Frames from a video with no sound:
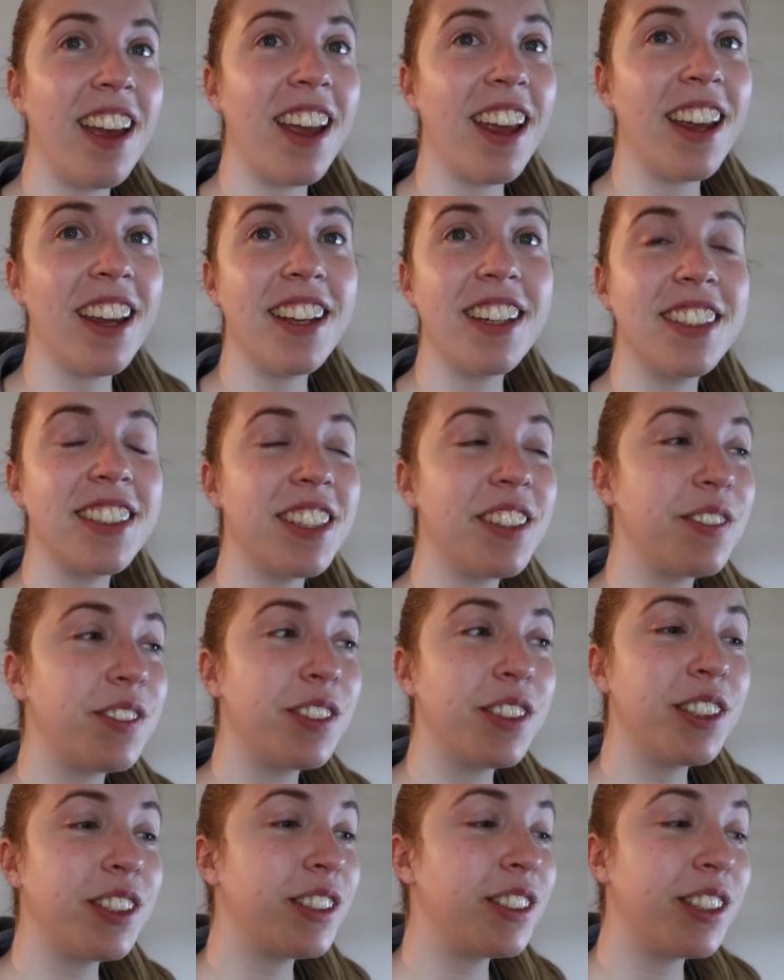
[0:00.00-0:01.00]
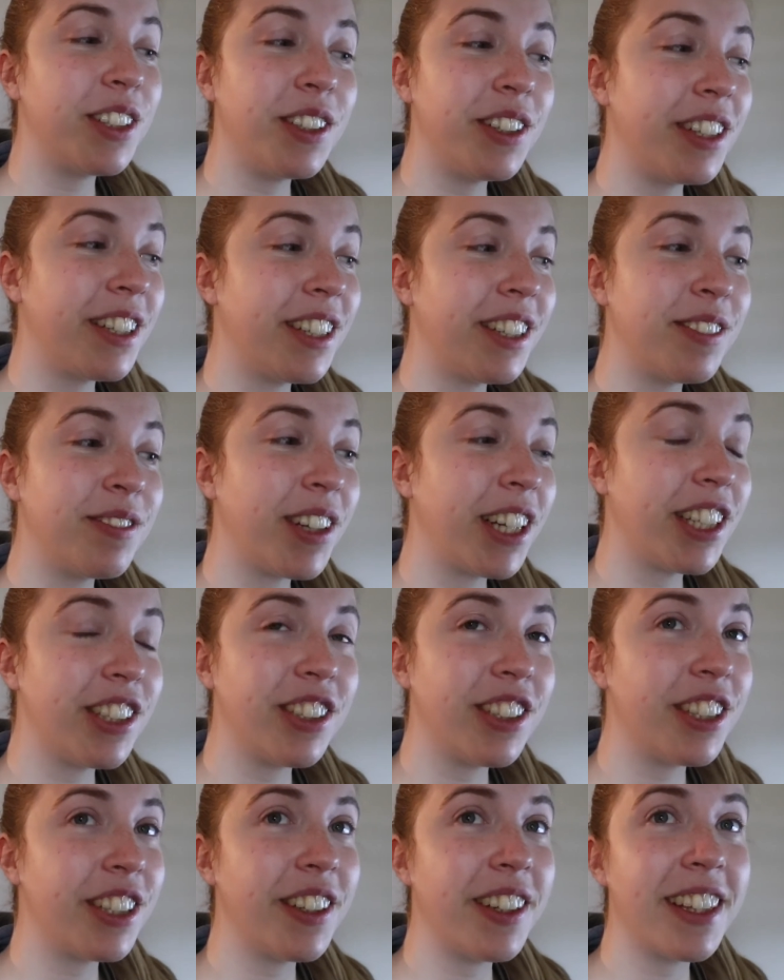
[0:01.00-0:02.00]
if you're new here, make
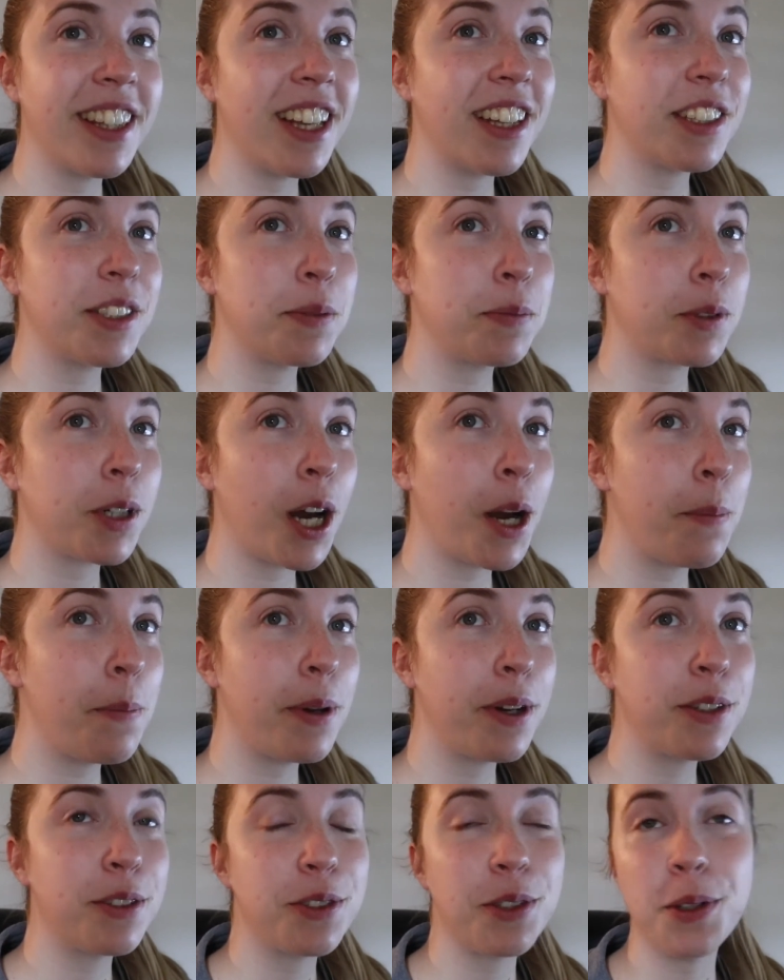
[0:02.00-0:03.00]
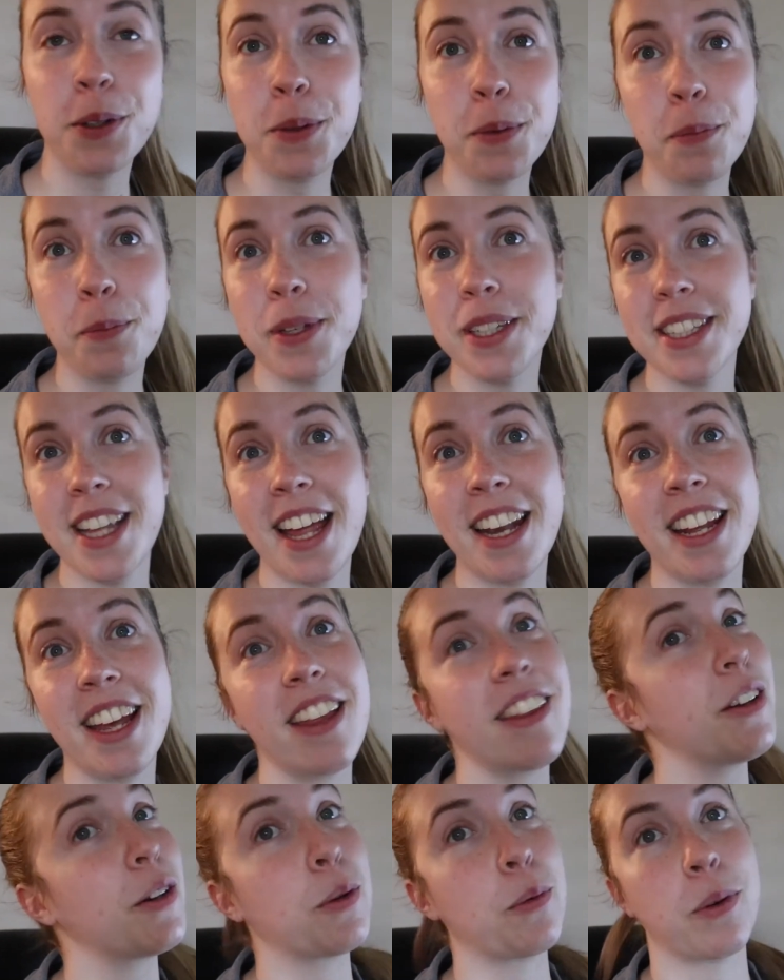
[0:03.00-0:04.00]
sure you hit that subscribe button so you don't miss any
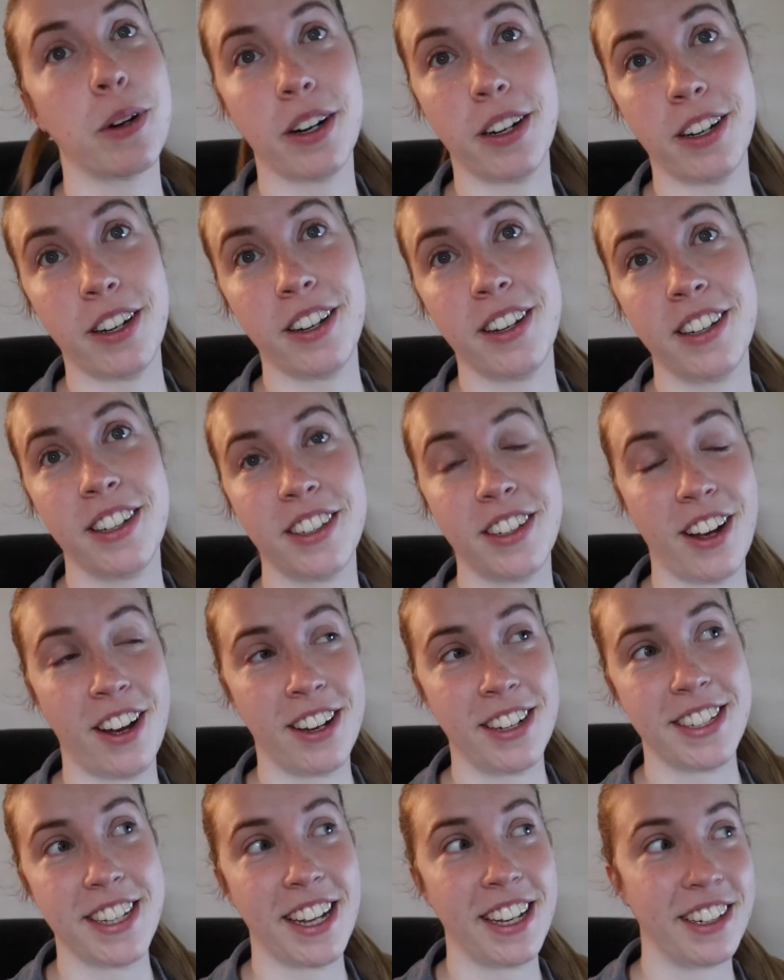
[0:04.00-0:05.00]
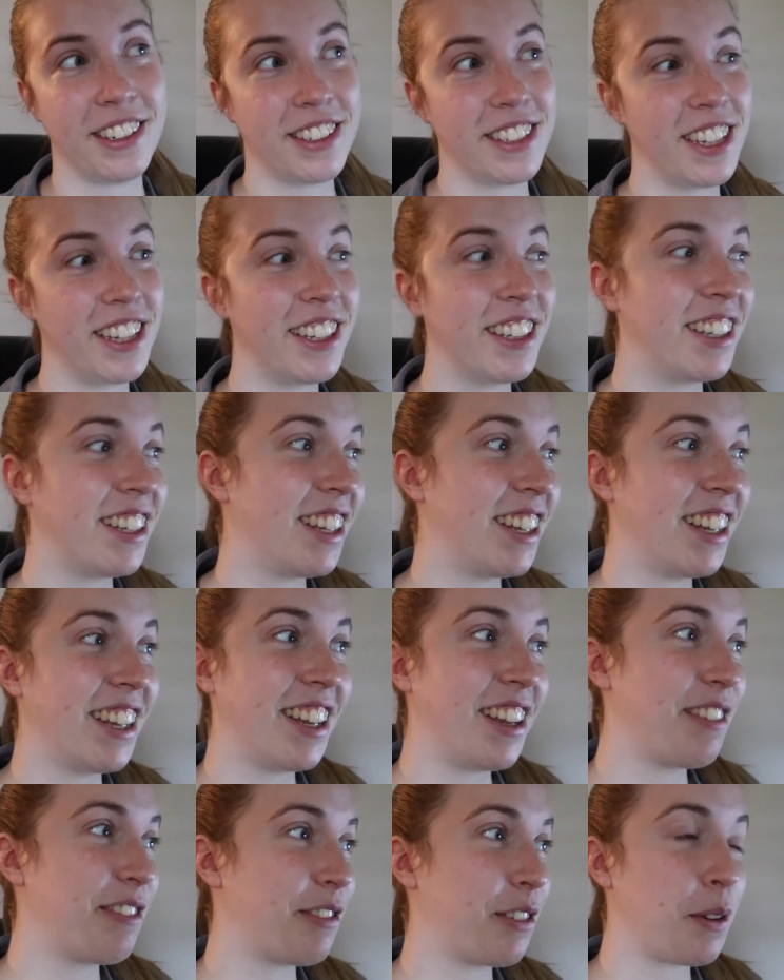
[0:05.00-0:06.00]
other work content
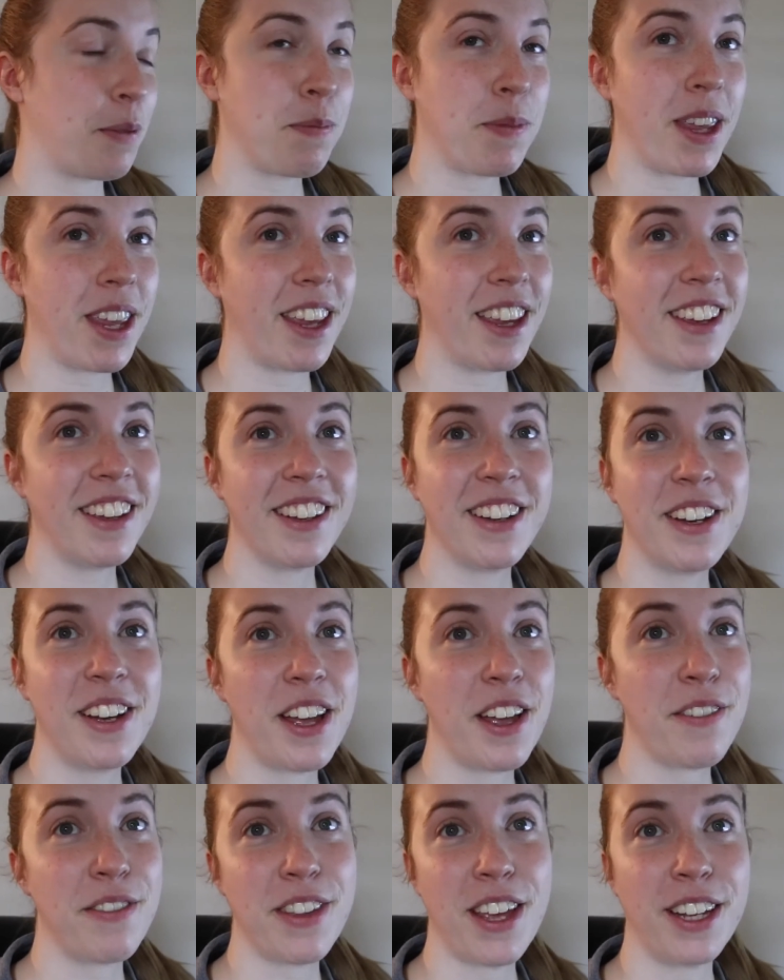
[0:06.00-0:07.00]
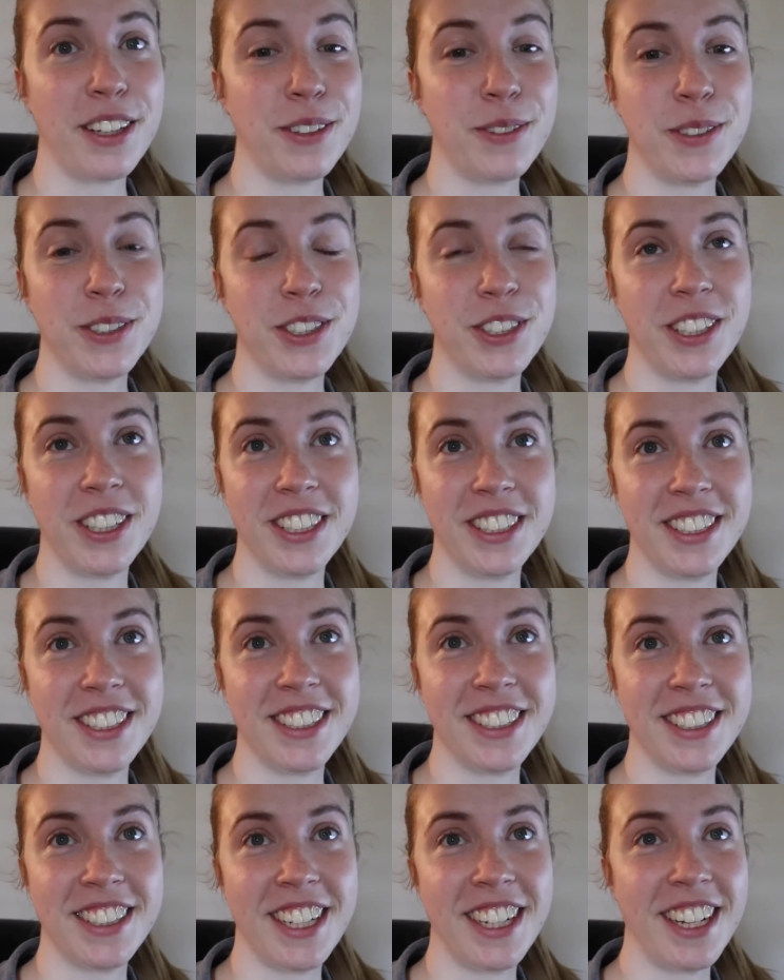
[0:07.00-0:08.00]
from me, if that's what you're
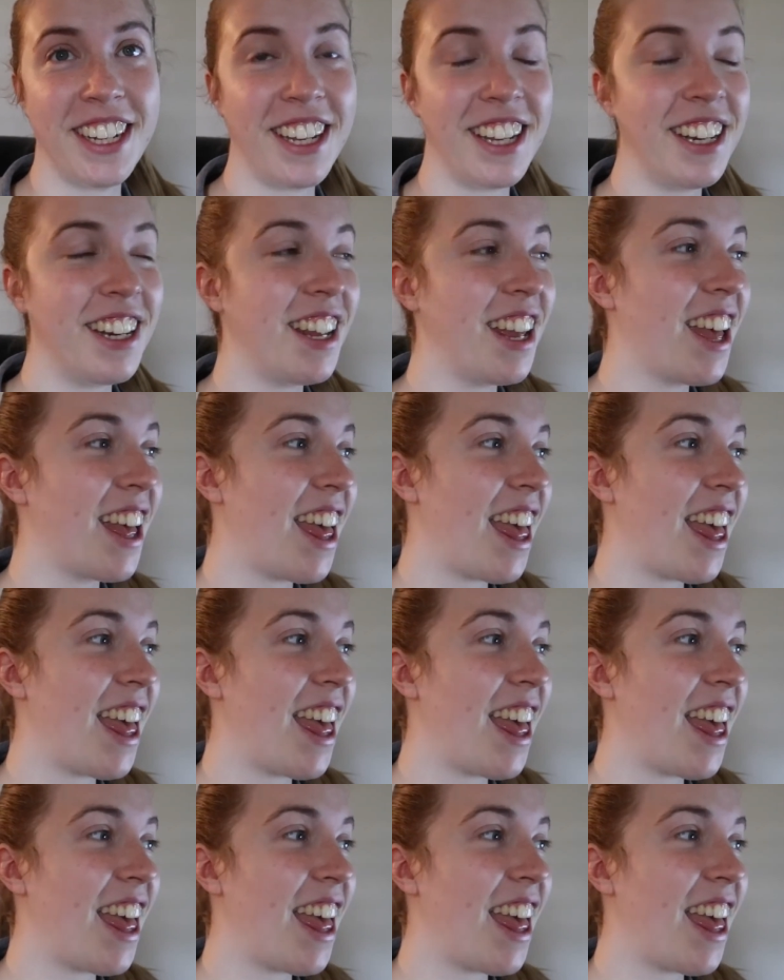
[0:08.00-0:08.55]
interested in.